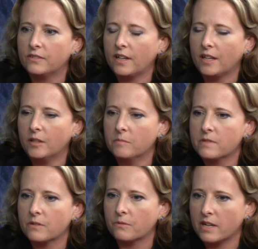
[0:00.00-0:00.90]
um,
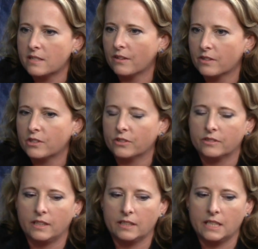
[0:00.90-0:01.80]
so raised all the children
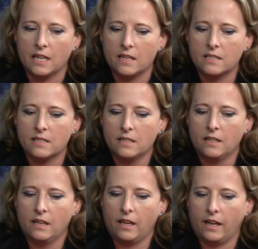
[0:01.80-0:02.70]
LDS,
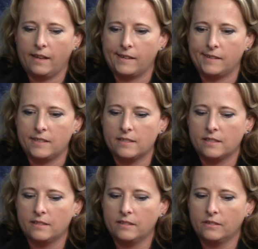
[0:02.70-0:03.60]
and
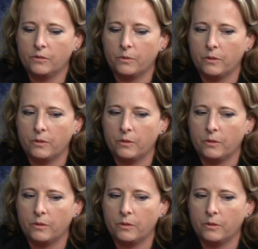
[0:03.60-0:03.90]
we